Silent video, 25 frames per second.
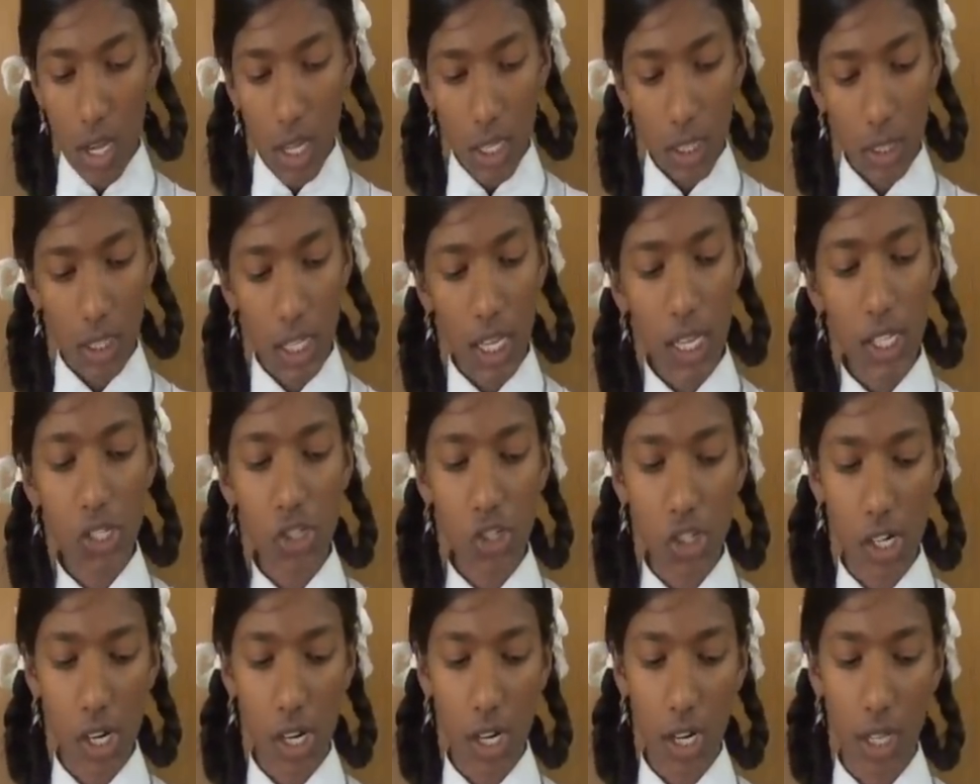These
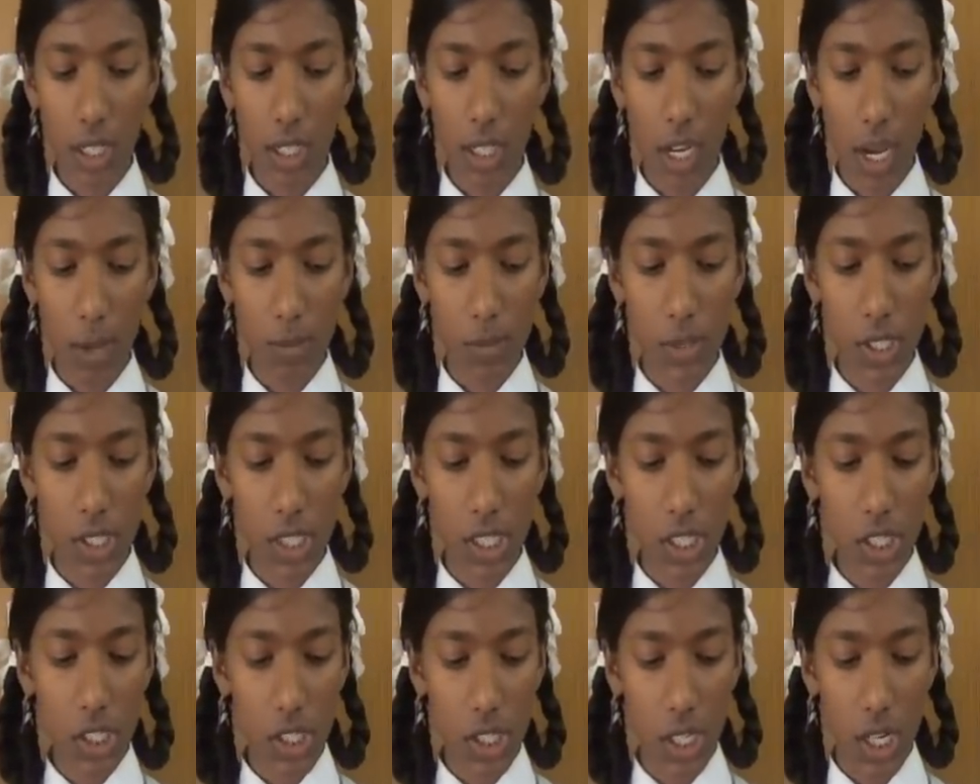children come
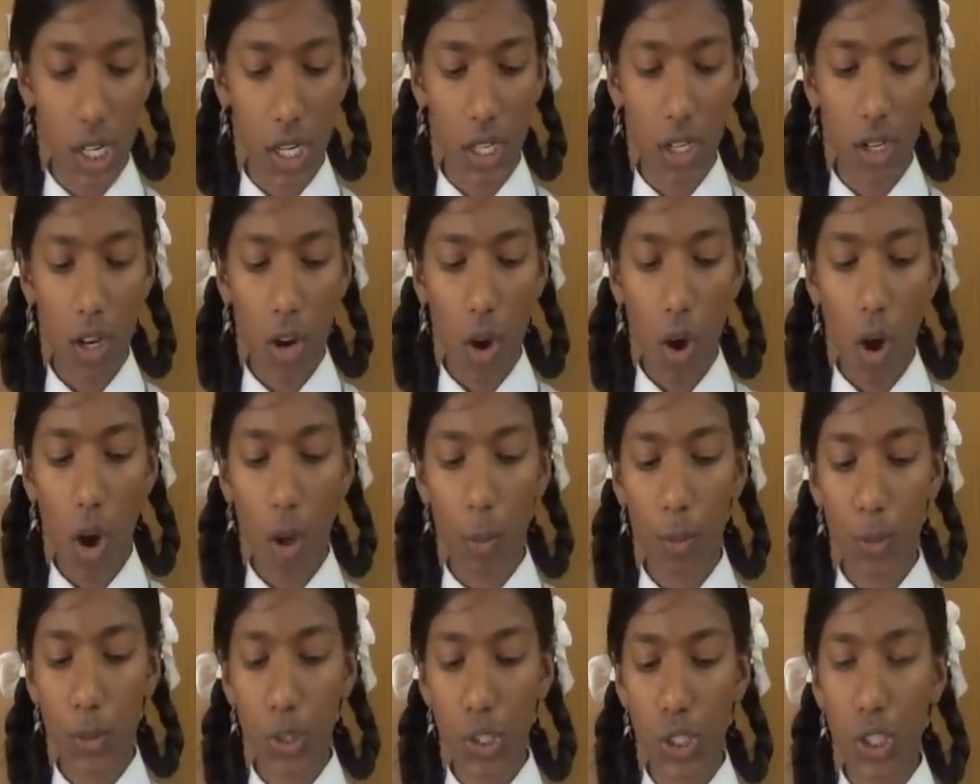seated
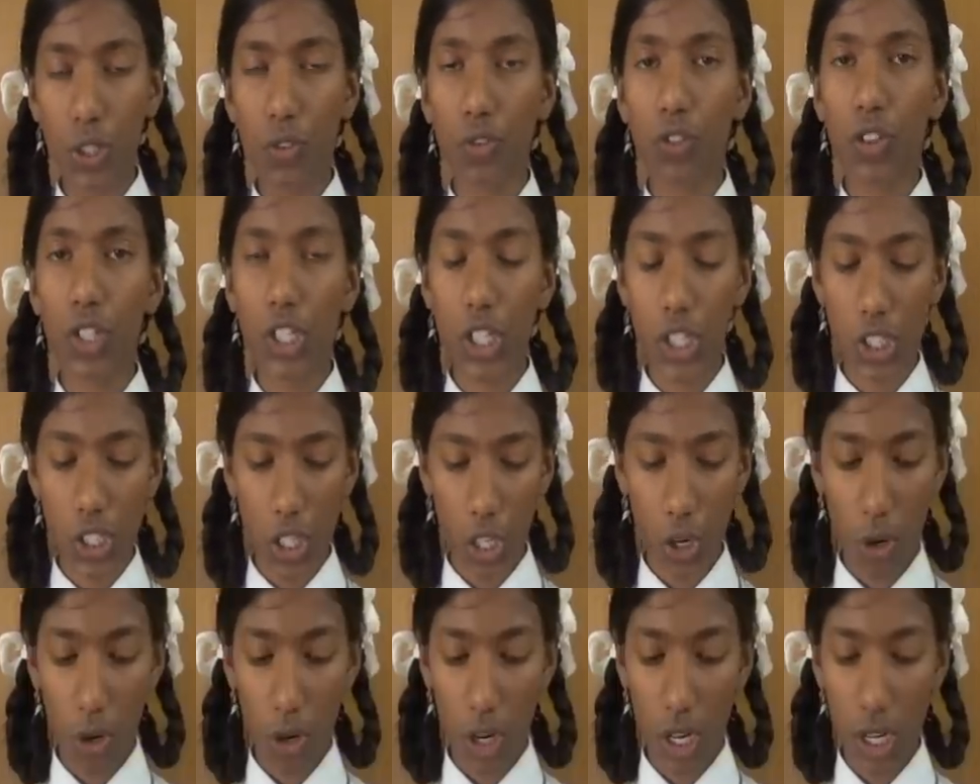on beautifully
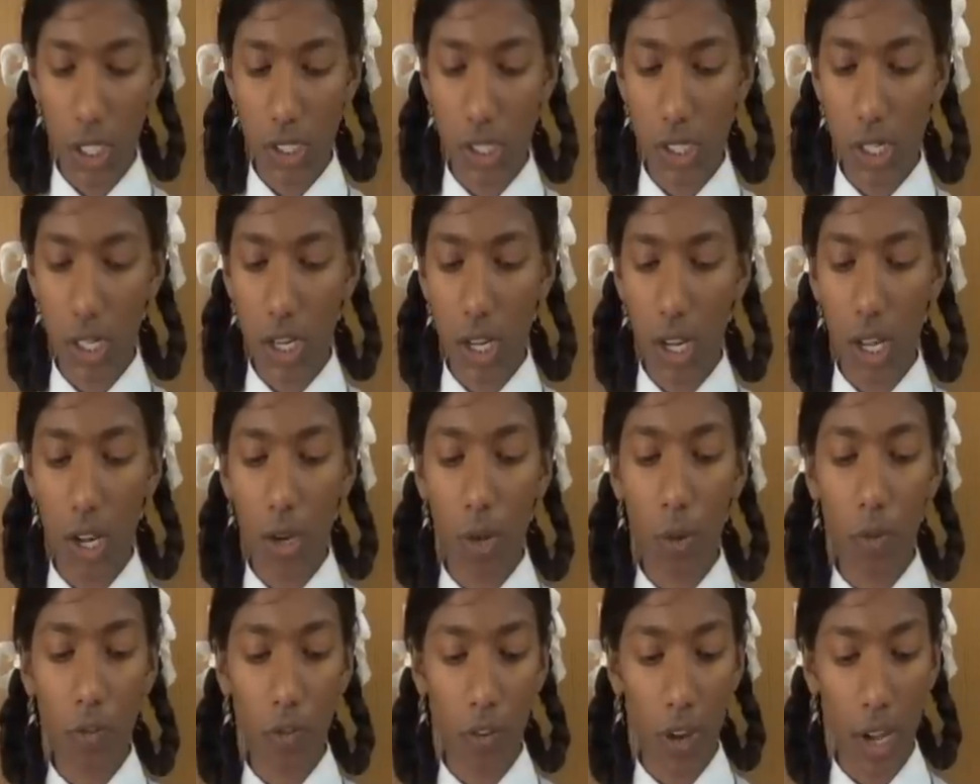decorated
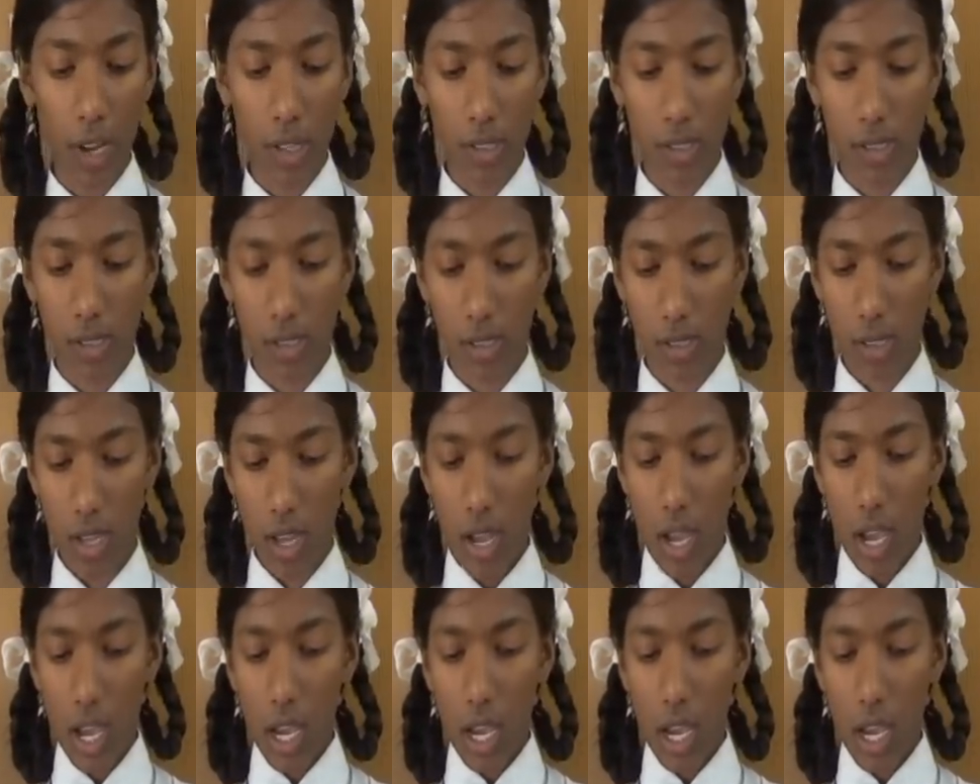elephants.